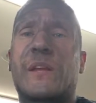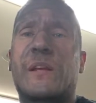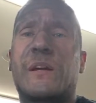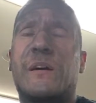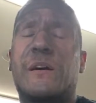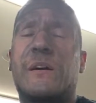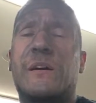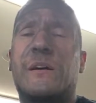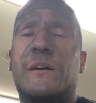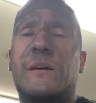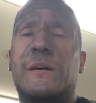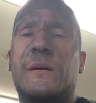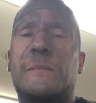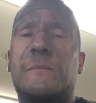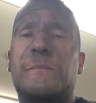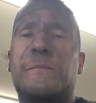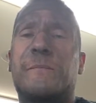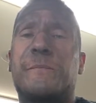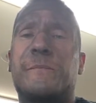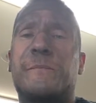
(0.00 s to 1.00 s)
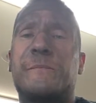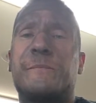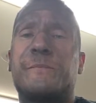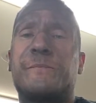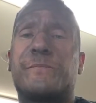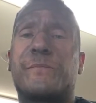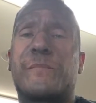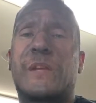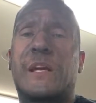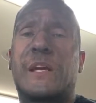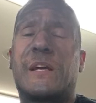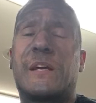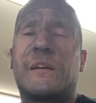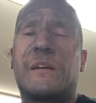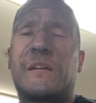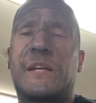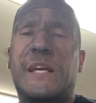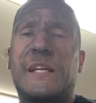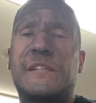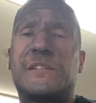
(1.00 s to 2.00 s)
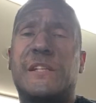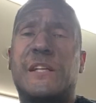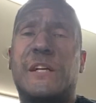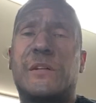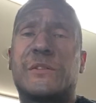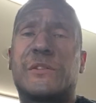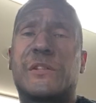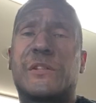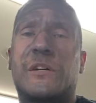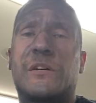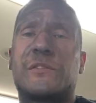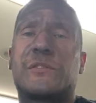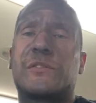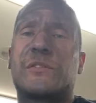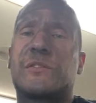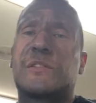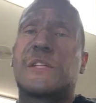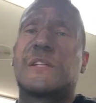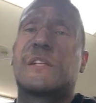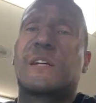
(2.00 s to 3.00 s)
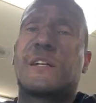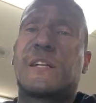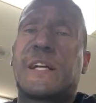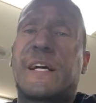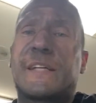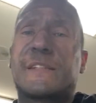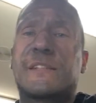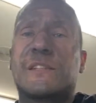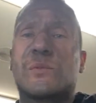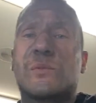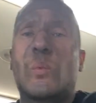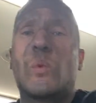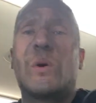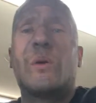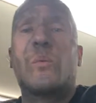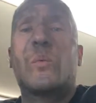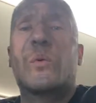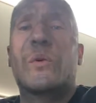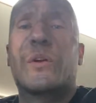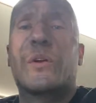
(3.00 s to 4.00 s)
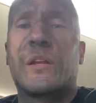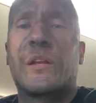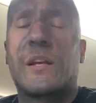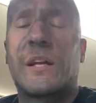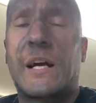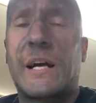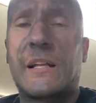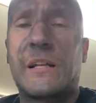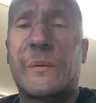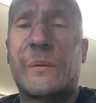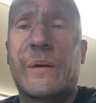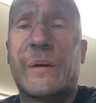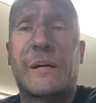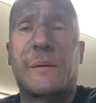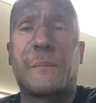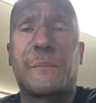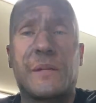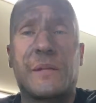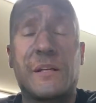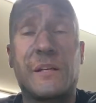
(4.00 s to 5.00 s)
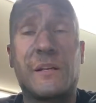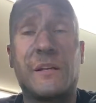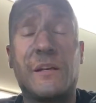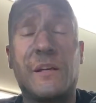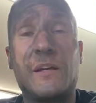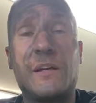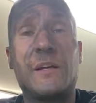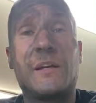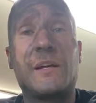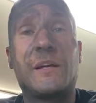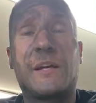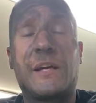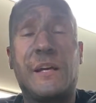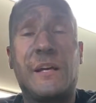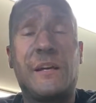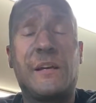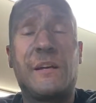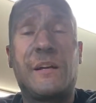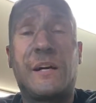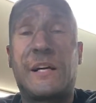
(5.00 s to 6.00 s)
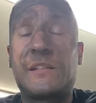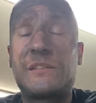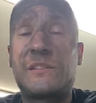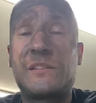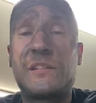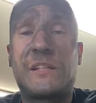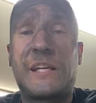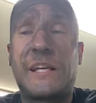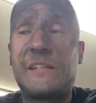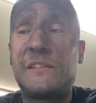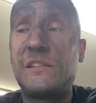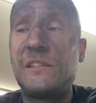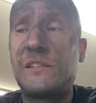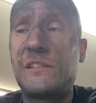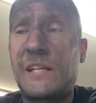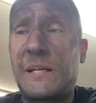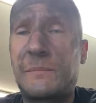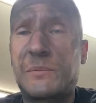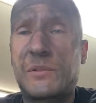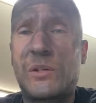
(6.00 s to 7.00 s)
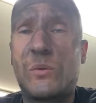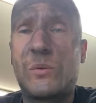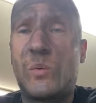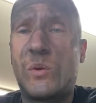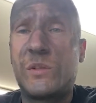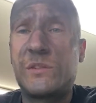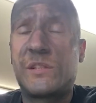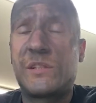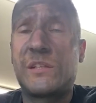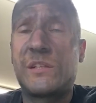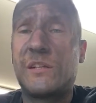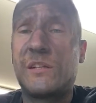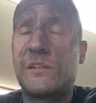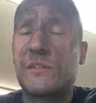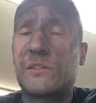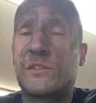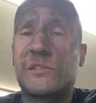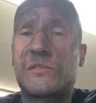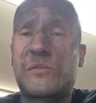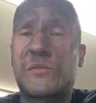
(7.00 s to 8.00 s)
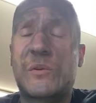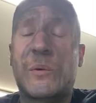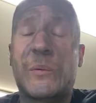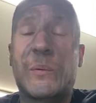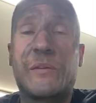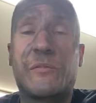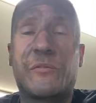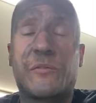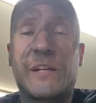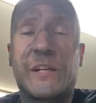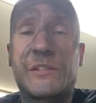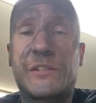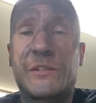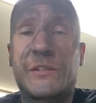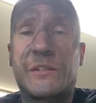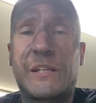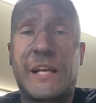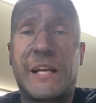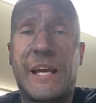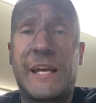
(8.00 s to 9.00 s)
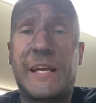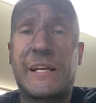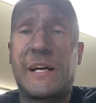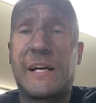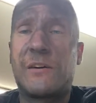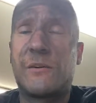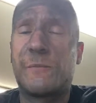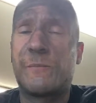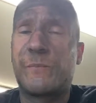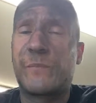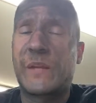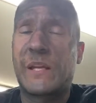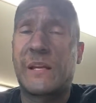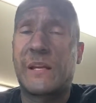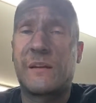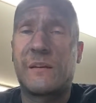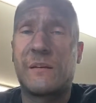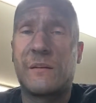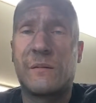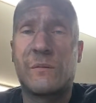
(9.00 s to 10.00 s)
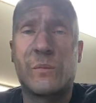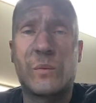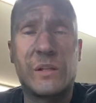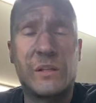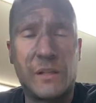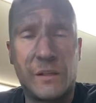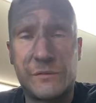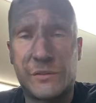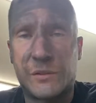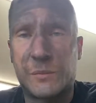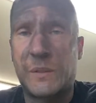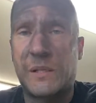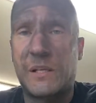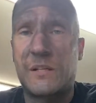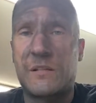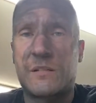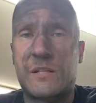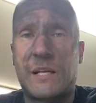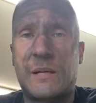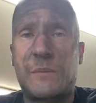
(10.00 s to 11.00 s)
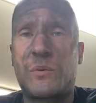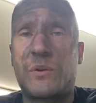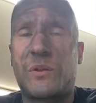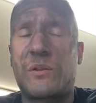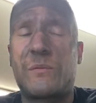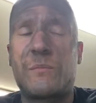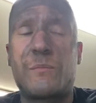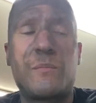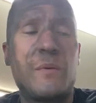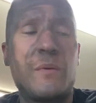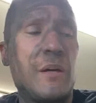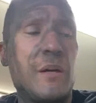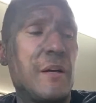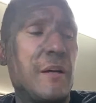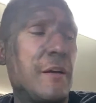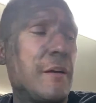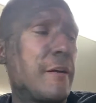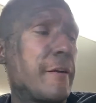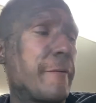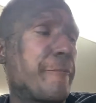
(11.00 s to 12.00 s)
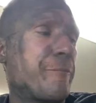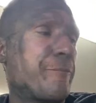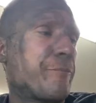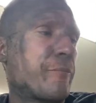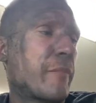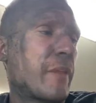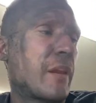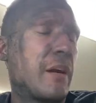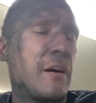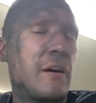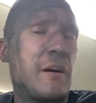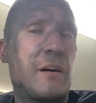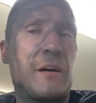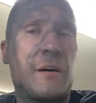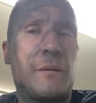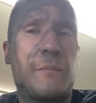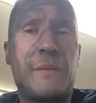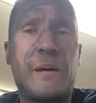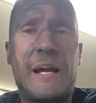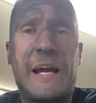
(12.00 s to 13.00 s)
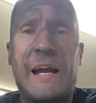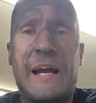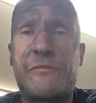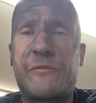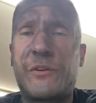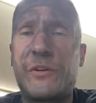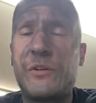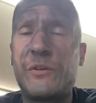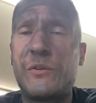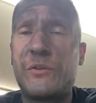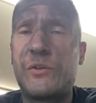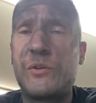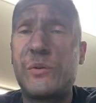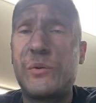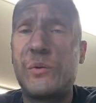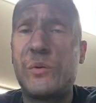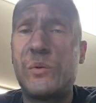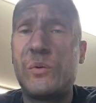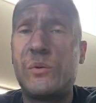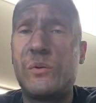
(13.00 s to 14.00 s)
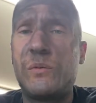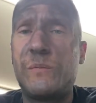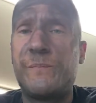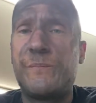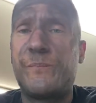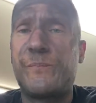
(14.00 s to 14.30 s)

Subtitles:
And Casey Hauser also said the class is well worth it. Highly recommend it. And honestly, Casey stops out once a year just for a refresher and to hang out. And we love spending time with them. After you do...